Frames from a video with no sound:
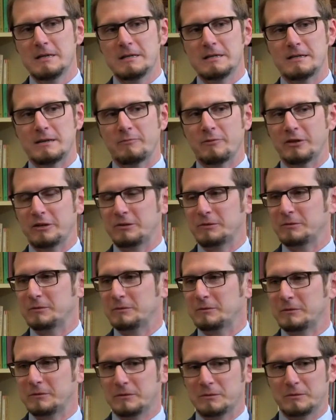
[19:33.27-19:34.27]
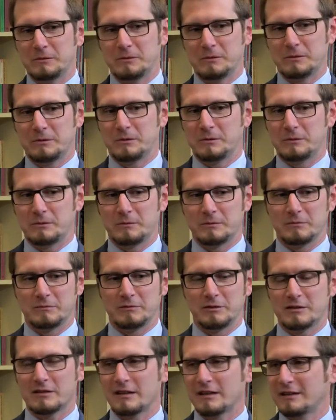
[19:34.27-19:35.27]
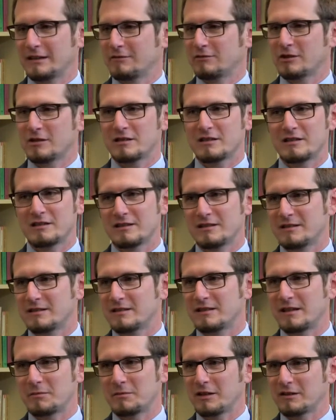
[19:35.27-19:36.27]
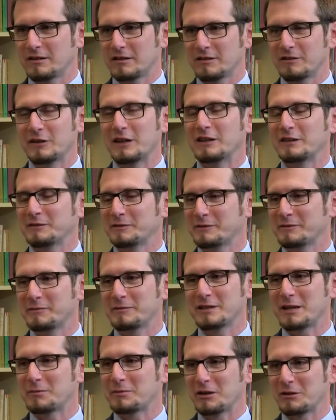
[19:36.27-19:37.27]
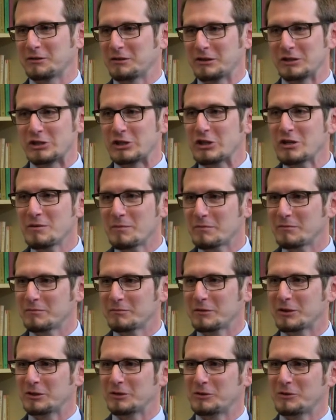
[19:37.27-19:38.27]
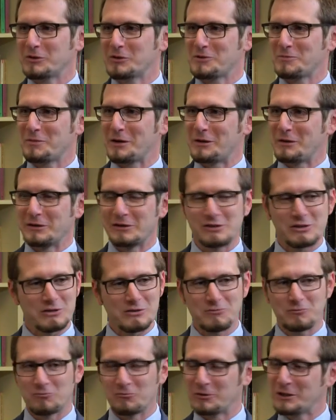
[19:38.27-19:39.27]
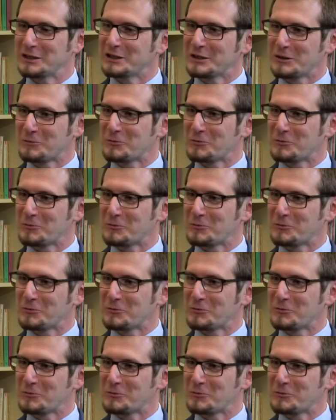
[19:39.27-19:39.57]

someone who looks like they've just stepped out of the gym. You know, who's been just really